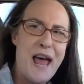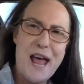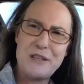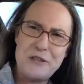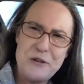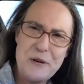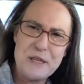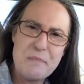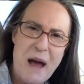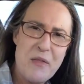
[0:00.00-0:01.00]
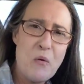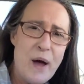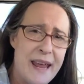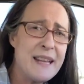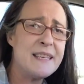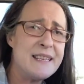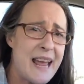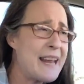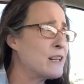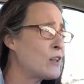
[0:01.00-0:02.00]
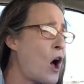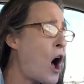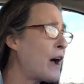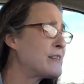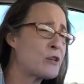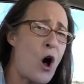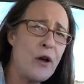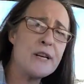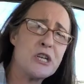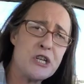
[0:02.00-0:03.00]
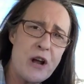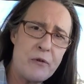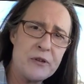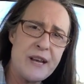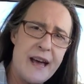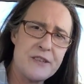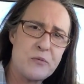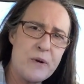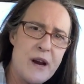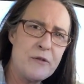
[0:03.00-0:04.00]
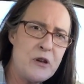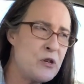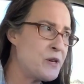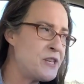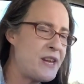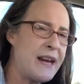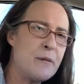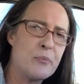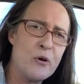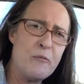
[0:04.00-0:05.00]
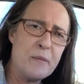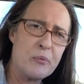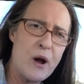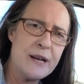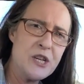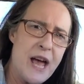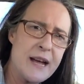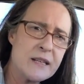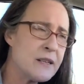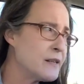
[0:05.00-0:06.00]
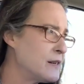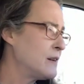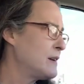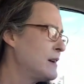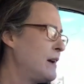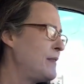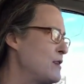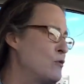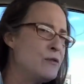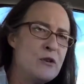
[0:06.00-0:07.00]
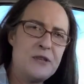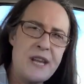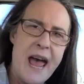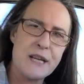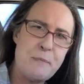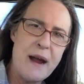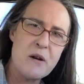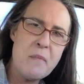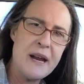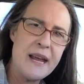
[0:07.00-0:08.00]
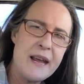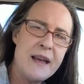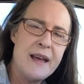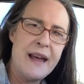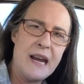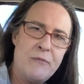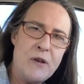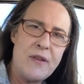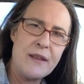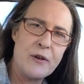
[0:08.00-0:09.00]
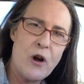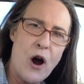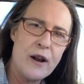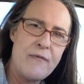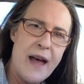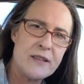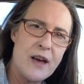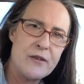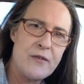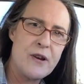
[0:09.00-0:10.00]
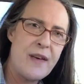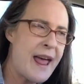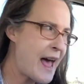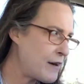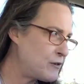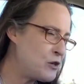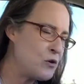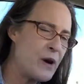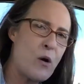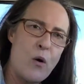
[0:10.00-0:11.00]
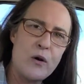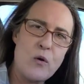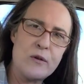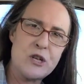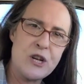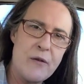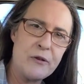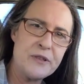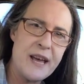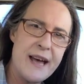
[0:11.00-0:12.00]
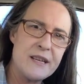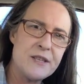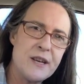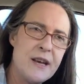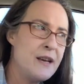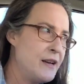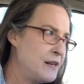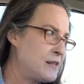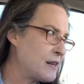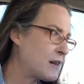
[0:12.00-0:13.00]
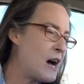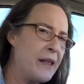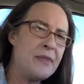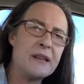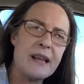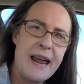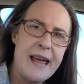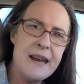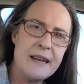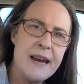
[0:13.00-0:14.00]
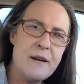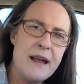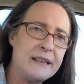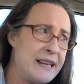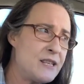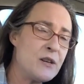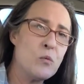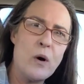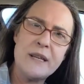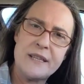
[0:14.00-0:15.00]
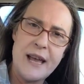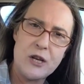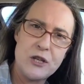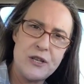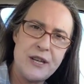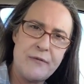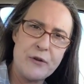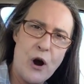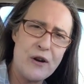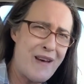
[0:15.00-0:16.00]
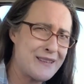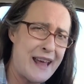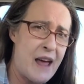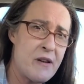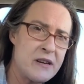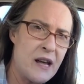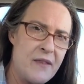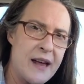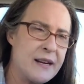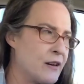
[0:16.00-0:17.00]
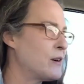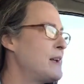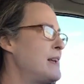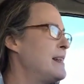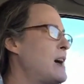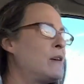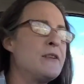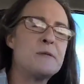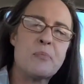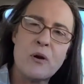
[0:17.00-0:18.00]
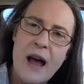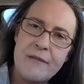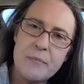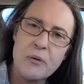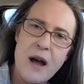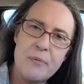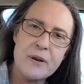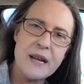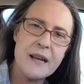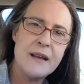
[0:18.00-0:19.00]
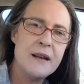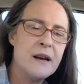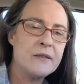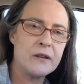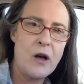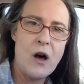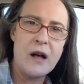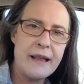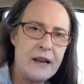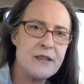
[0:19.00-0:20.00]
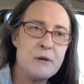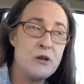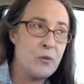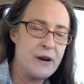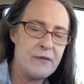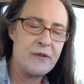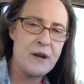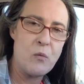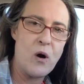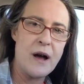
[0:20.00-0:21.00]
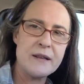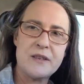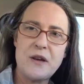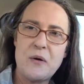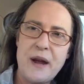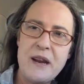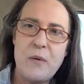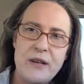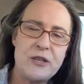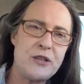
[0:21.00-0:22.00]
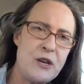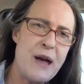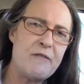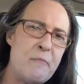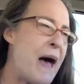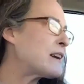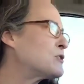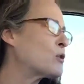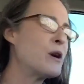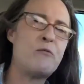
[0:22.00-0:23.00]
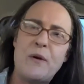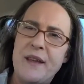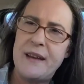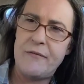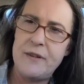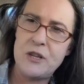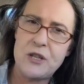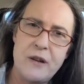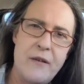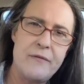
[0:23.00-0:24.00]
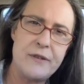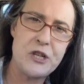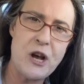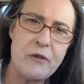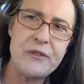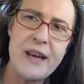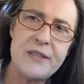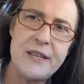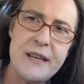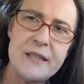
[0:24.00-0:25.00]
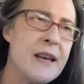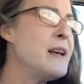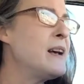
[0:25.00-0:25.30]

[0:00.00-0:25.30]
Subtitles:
And students, by the way, it's state law. It's called a shovel test. Whenever you do a state improvement project, you use taxpayer money, and if you think there are artifacts under there, they have to do a quote-unquote shovel test to cut the land in at least in one section to see if there are artifacts. They haven't done that here. Now, if it's private property, the law allows them to do whatever they want. So anyway, just so you have backstory of what the definition of a shovel test is,